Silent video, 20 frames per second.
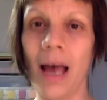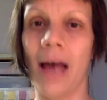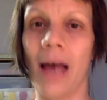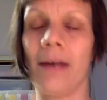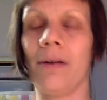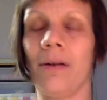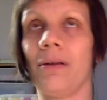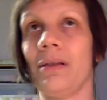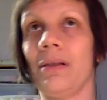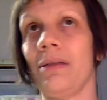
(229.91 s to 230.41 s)

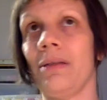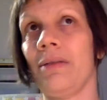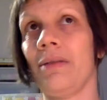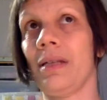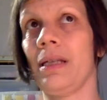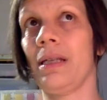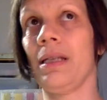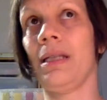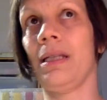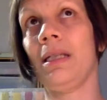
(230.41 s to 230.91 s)
I only
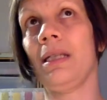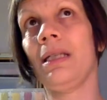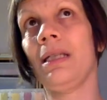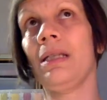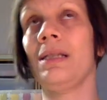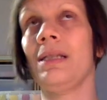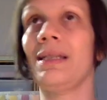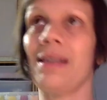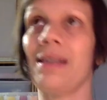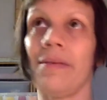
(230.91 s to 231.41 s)
really
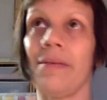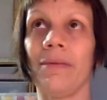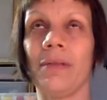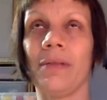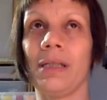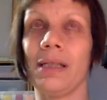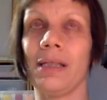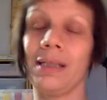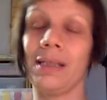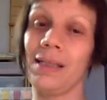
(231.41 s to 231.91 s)
need
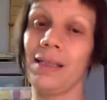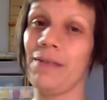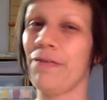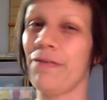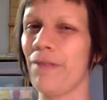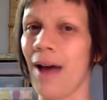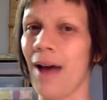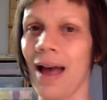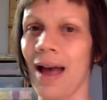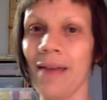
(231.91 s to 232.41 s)

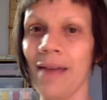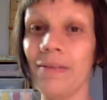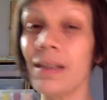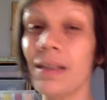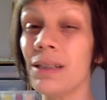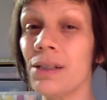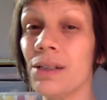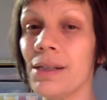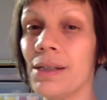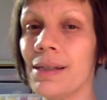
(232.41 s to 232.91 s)
65
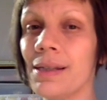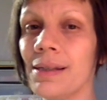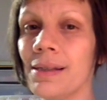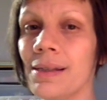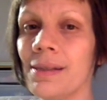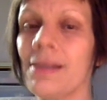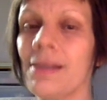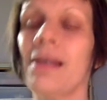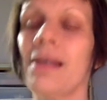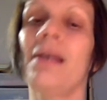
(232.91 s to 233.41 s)

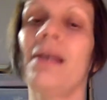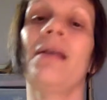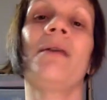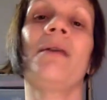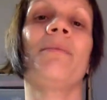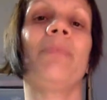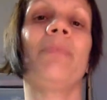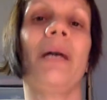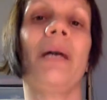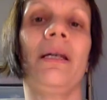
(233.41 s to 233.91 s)
inches,
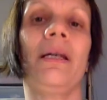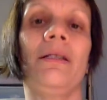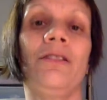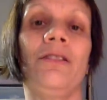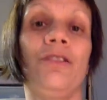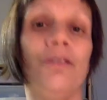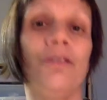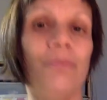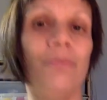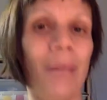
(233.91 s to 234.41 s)
but
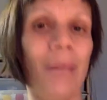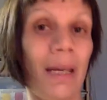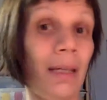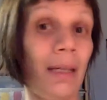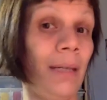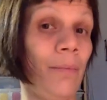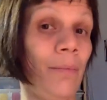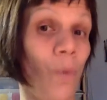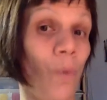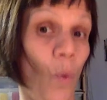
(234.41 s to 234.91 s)
you may
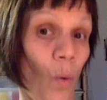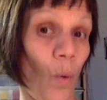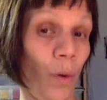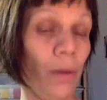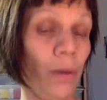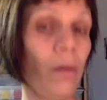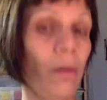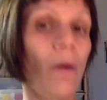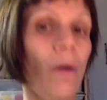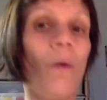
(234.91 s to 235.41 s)
need
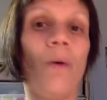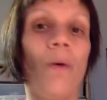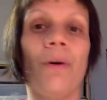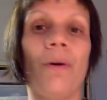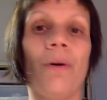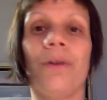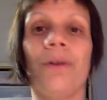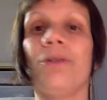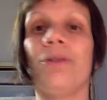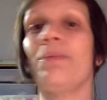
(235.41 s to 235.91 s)
more
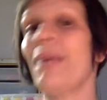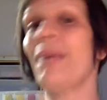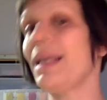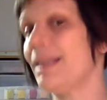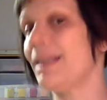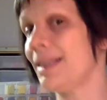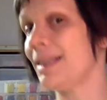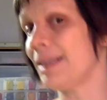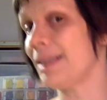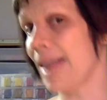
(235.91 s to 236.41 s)
or you may
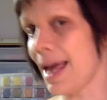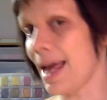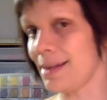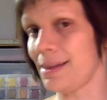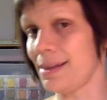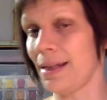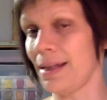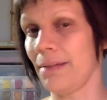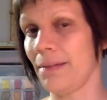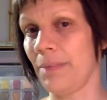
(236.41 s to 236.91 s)
need less
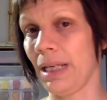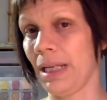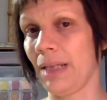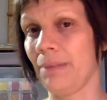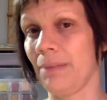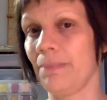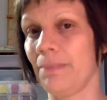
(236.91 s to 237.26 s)
than me.